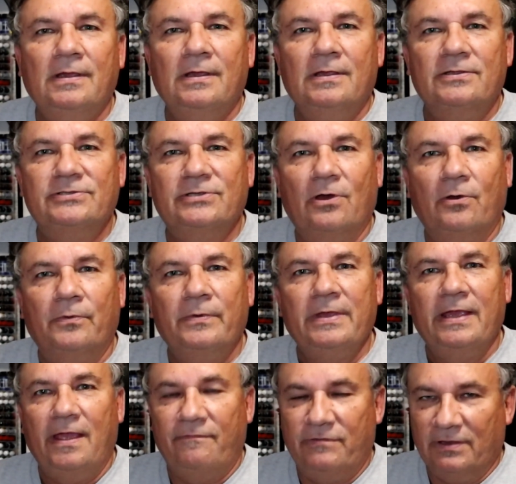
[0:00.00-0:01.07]
So
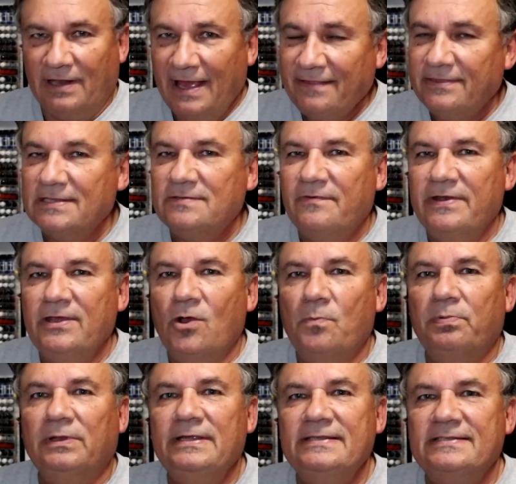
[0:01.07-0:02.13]
if you like this video,
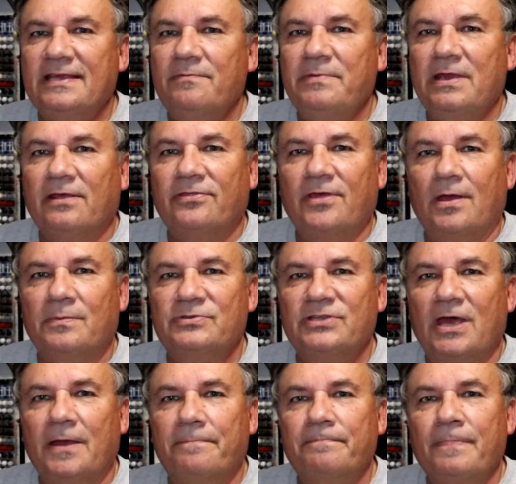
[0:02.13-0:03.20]
please give me a thumbs
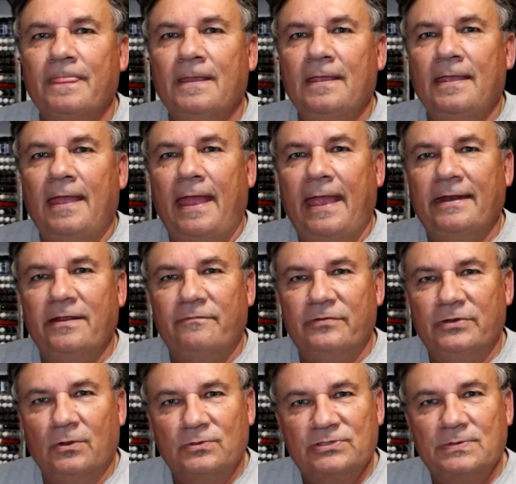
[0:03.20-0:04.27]
up, and if you
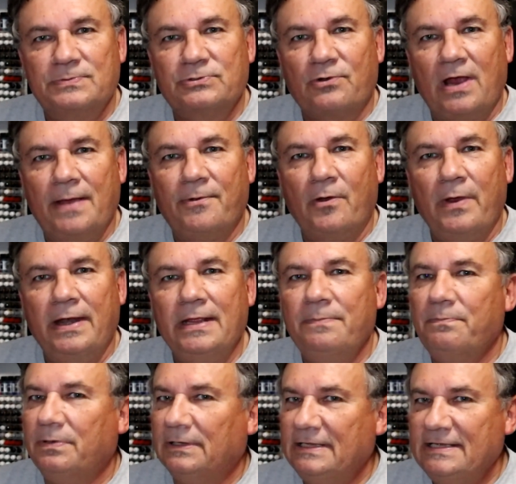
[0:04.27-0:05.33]
don't subscribe already,
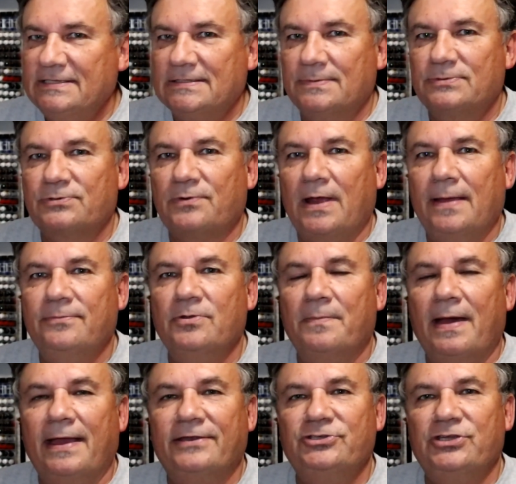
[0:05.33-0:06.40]
please subscribe to
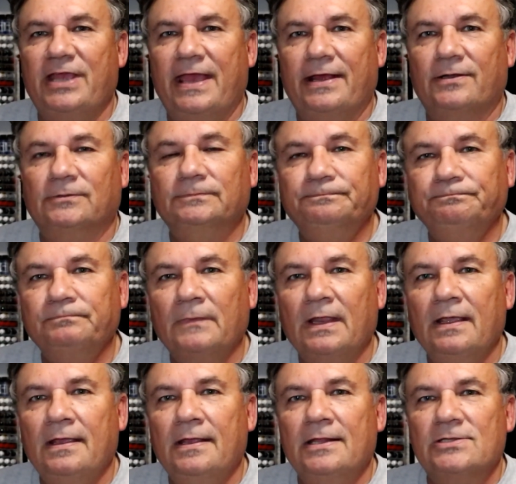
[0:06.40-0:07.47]
my channel.
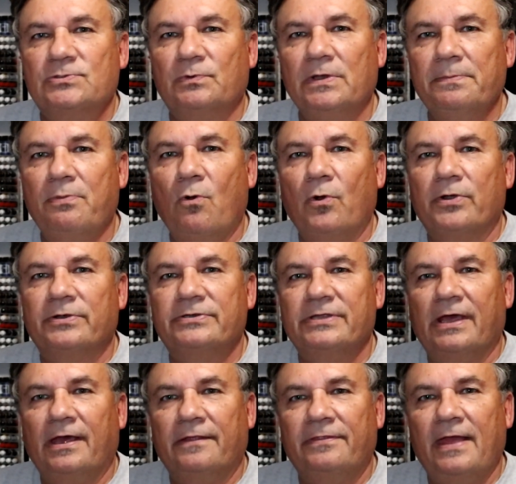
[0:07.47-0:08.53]
It's real important
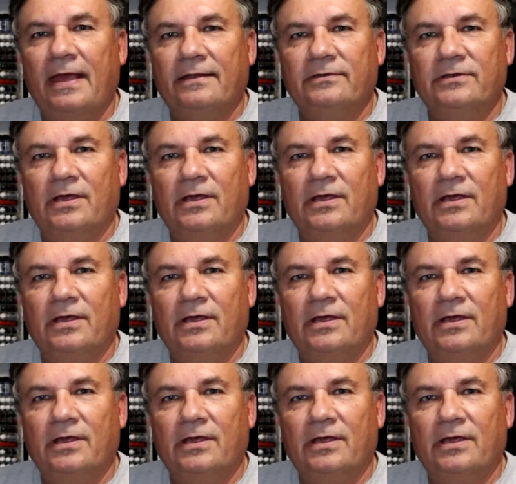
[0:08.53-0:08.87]
that